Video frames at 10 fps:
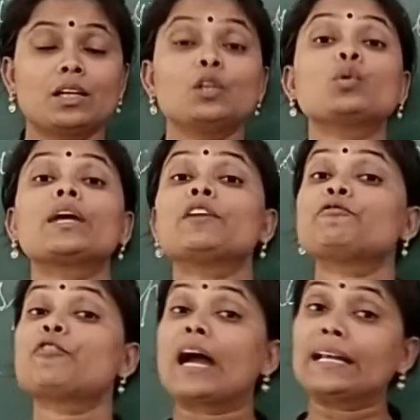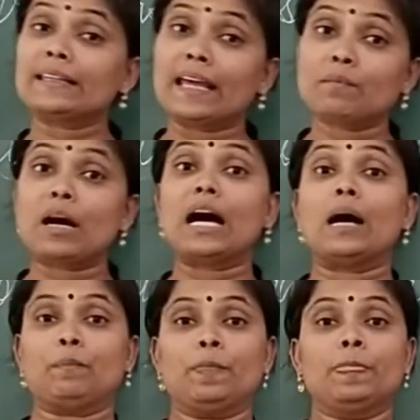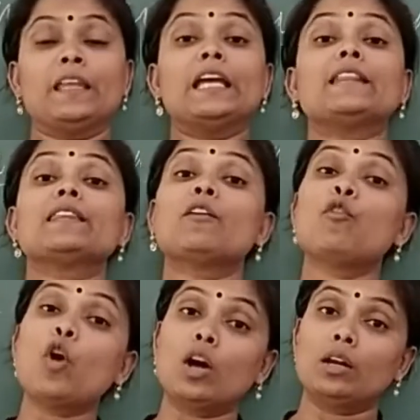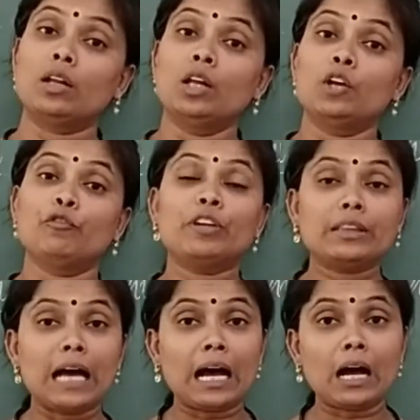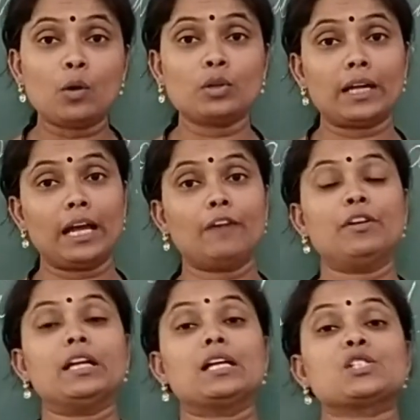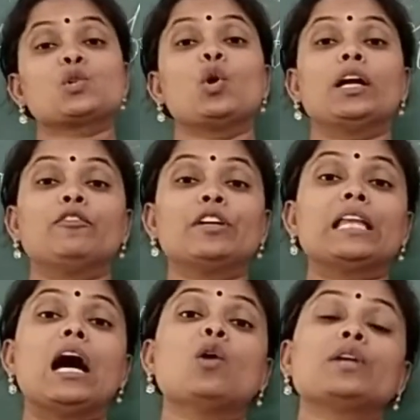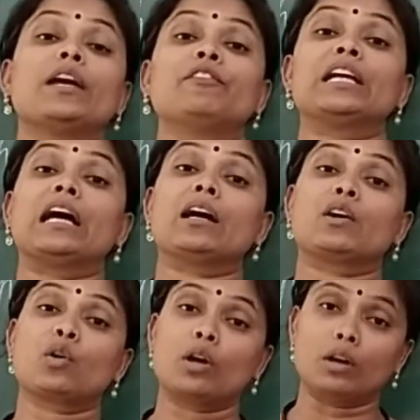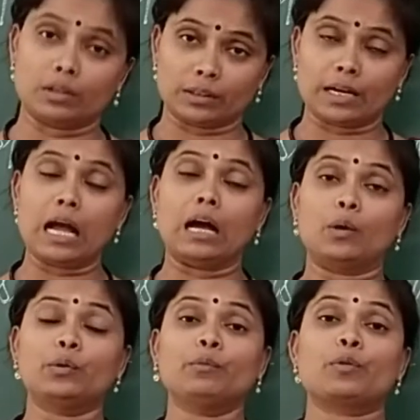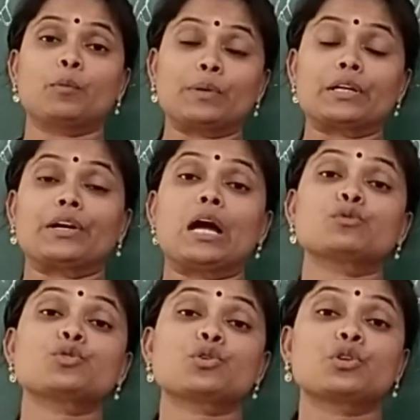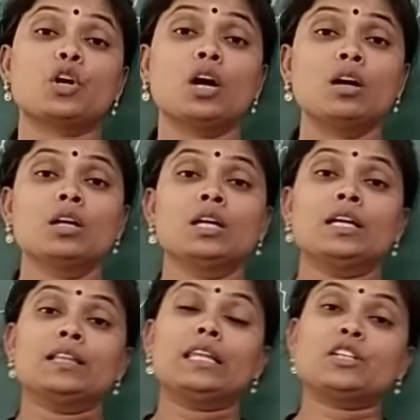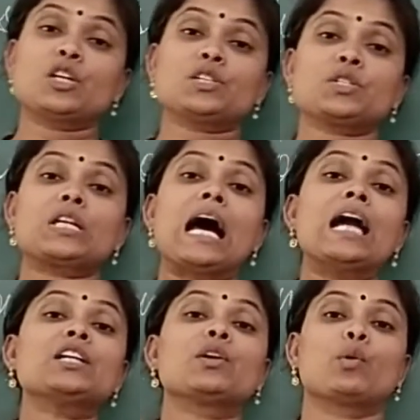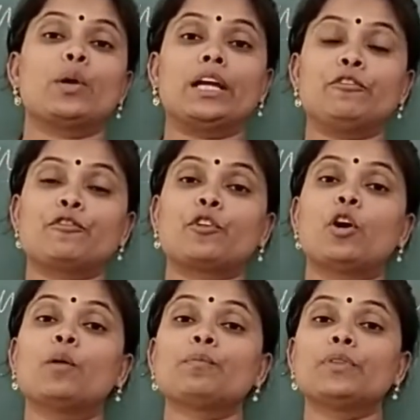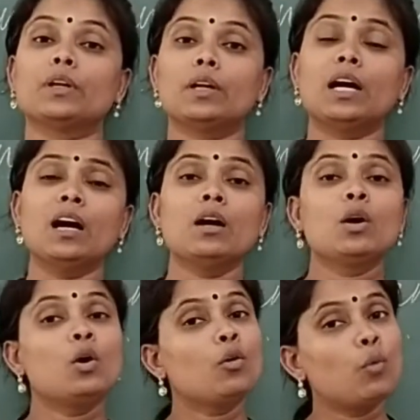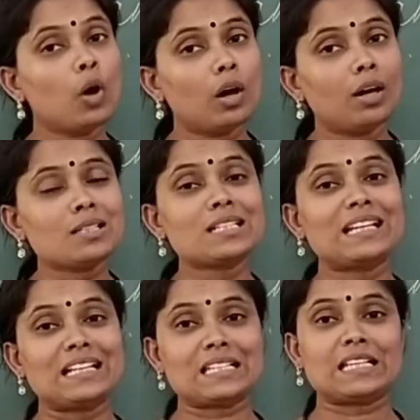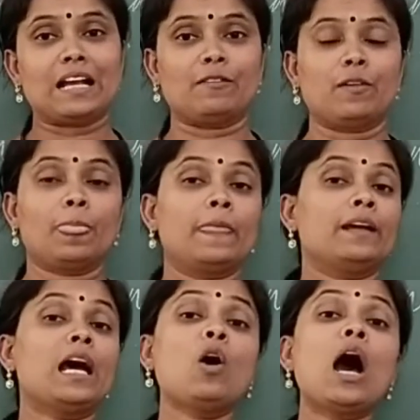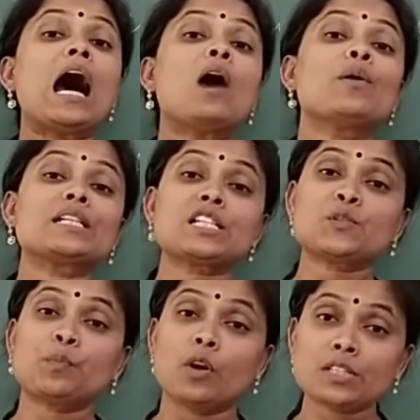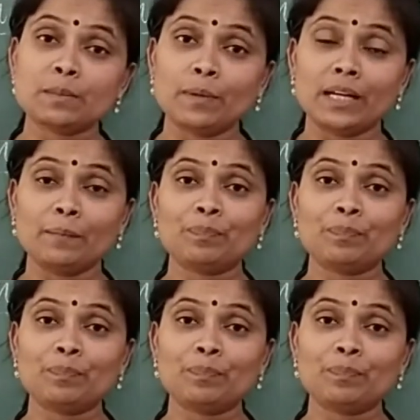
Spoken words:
You can find them up in the wall without having a soil, without having a ground, proper ground to grow. They just start growing from the walls itself. Now how it is possible?